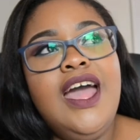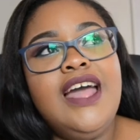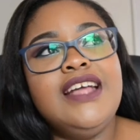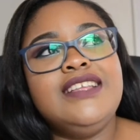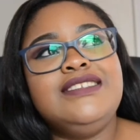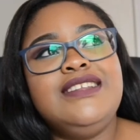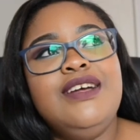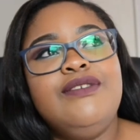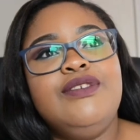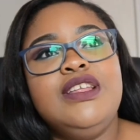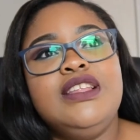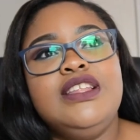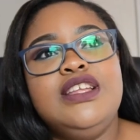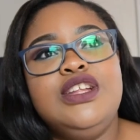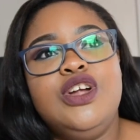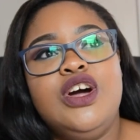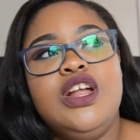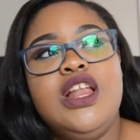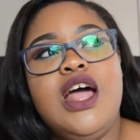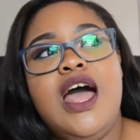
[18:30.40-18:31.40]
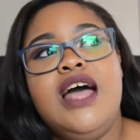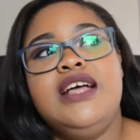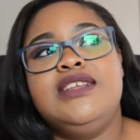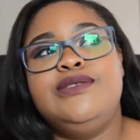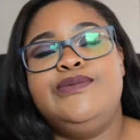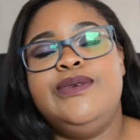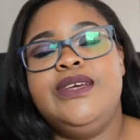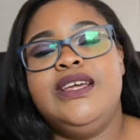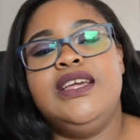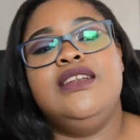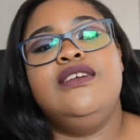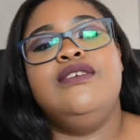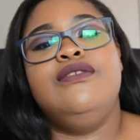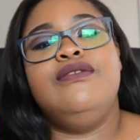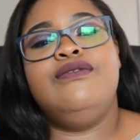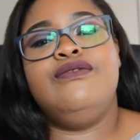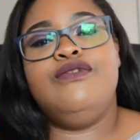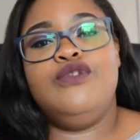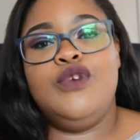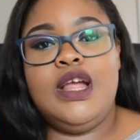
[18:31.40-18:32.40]
It's definitely not as beginner
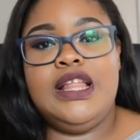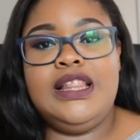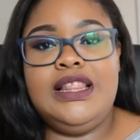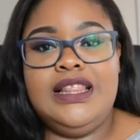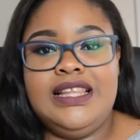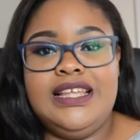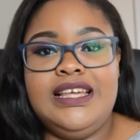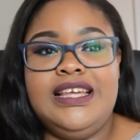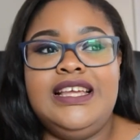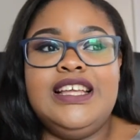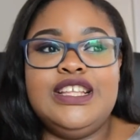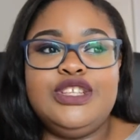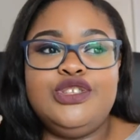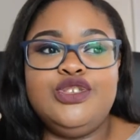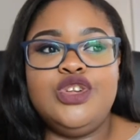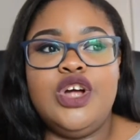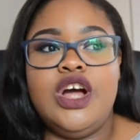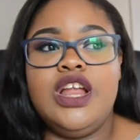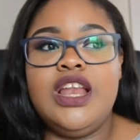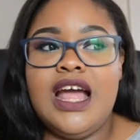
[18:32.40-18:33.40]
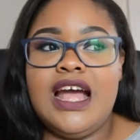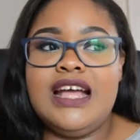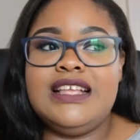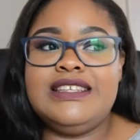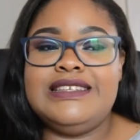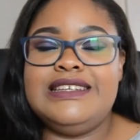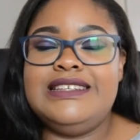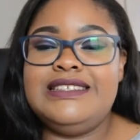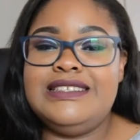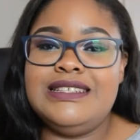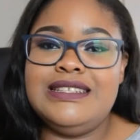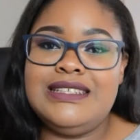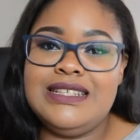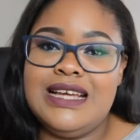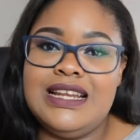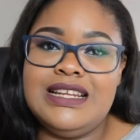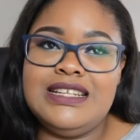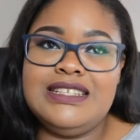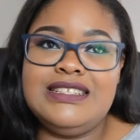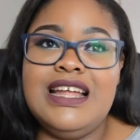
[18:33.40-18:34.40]
friendly. It's not as easy to
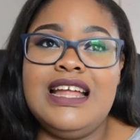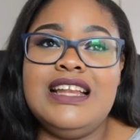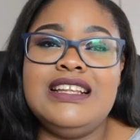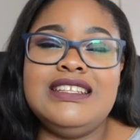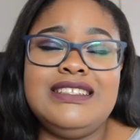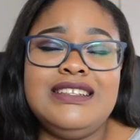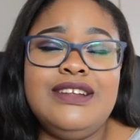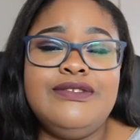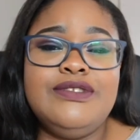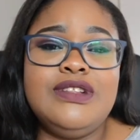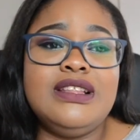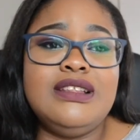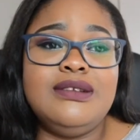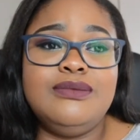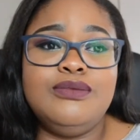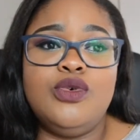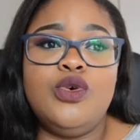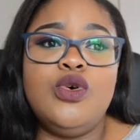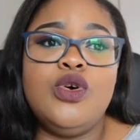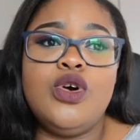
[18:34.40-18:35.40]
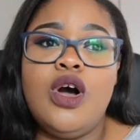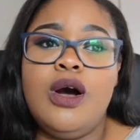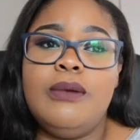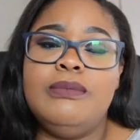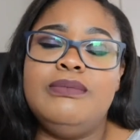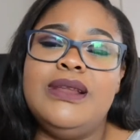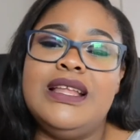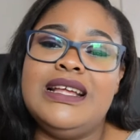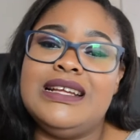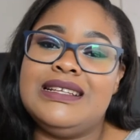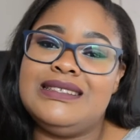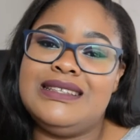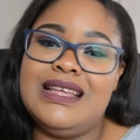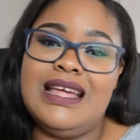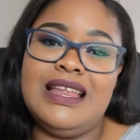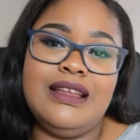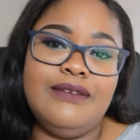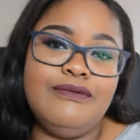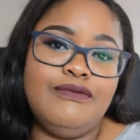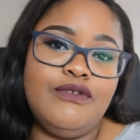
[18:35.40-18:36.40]
understand. It's definitely more complex
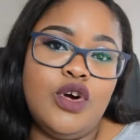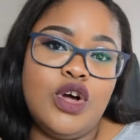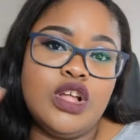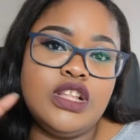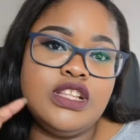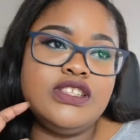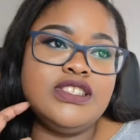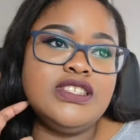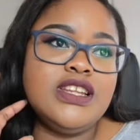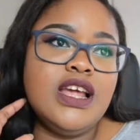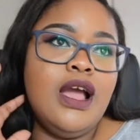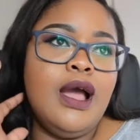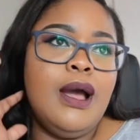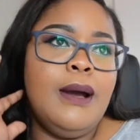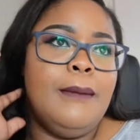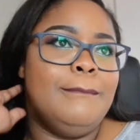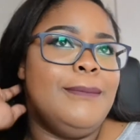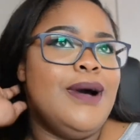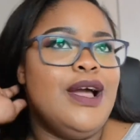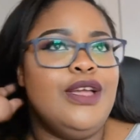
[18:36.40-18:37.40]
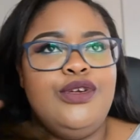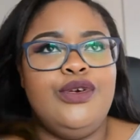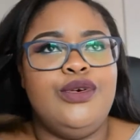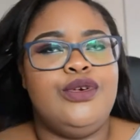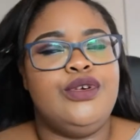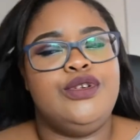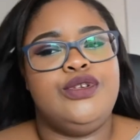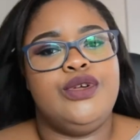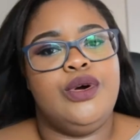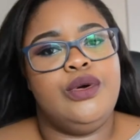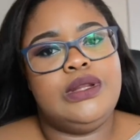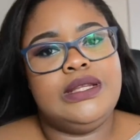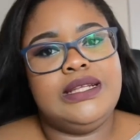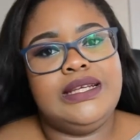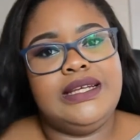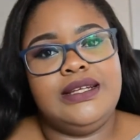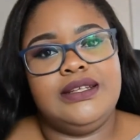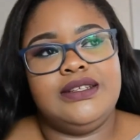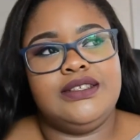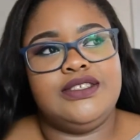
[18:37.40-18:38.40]
and advanced, but you could
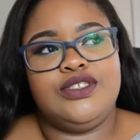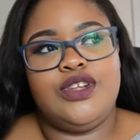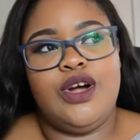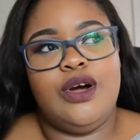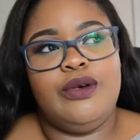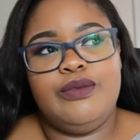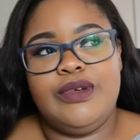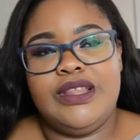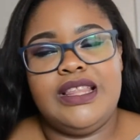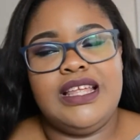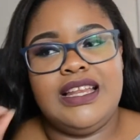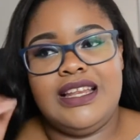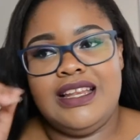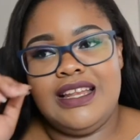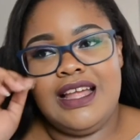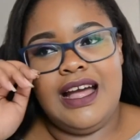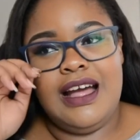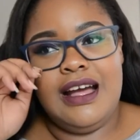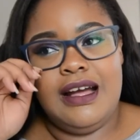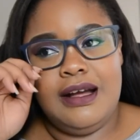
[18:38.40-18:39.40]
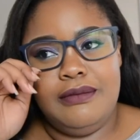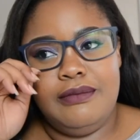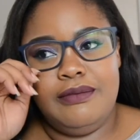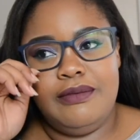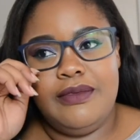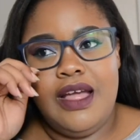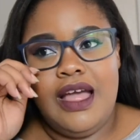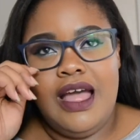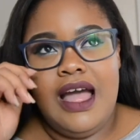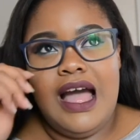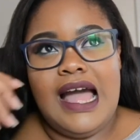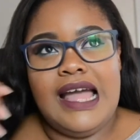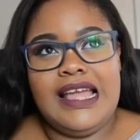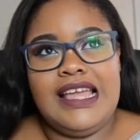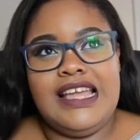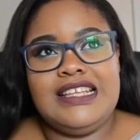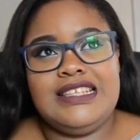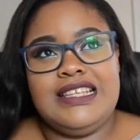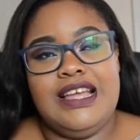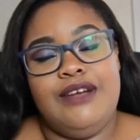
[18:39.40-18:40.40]
totally start with it. I
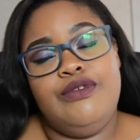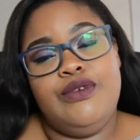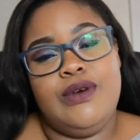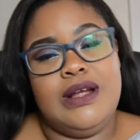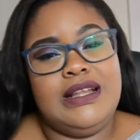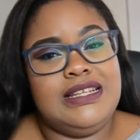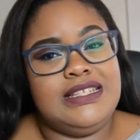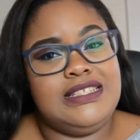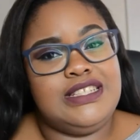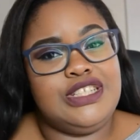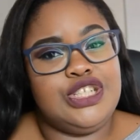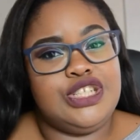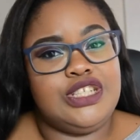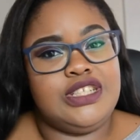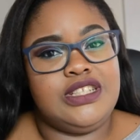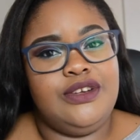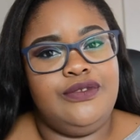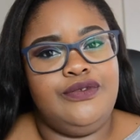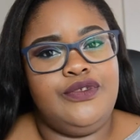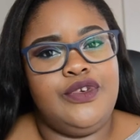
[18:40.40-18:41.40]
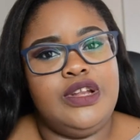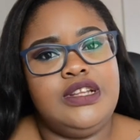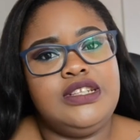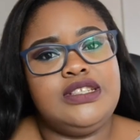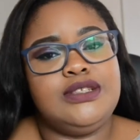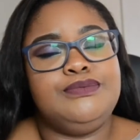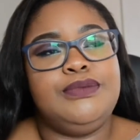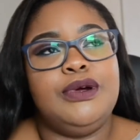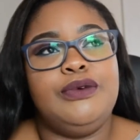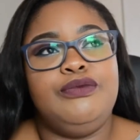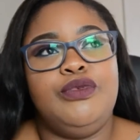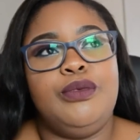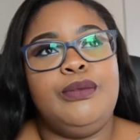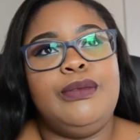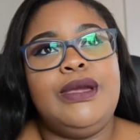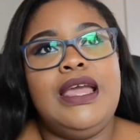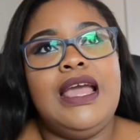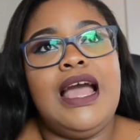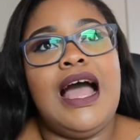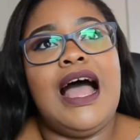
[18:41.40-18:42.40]
guess everyone is just different, but for
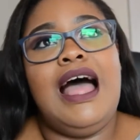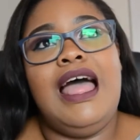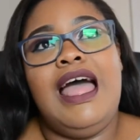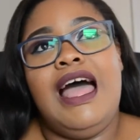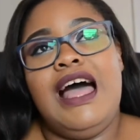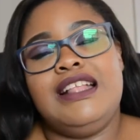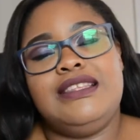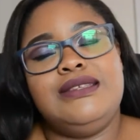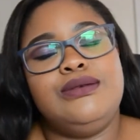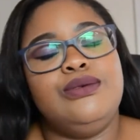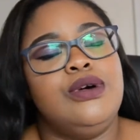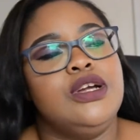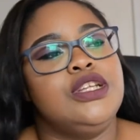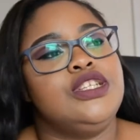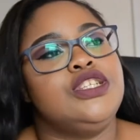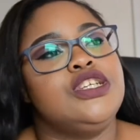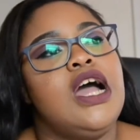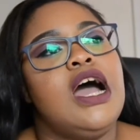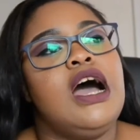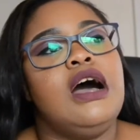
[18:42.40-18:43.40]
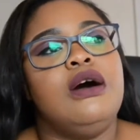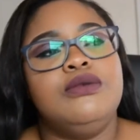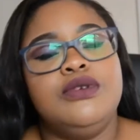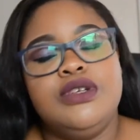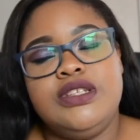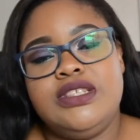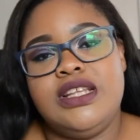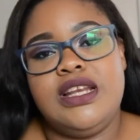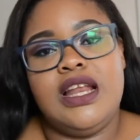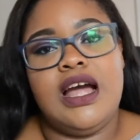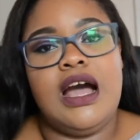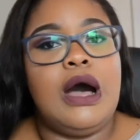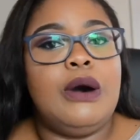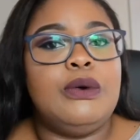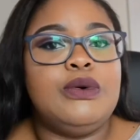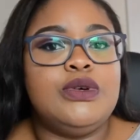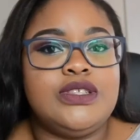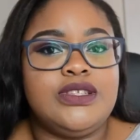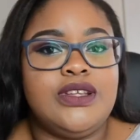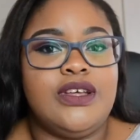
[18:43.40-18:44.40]
me, I had to watch hours and
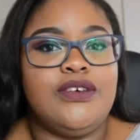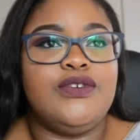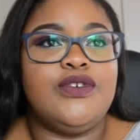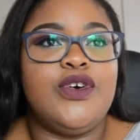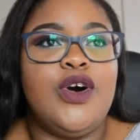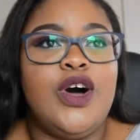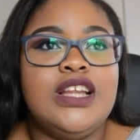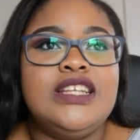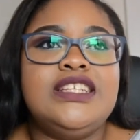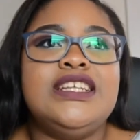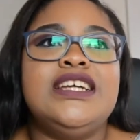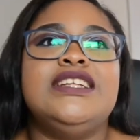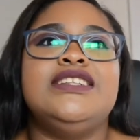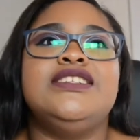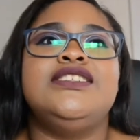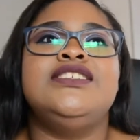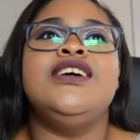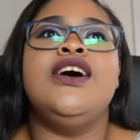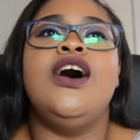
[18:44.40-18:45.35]
hours of content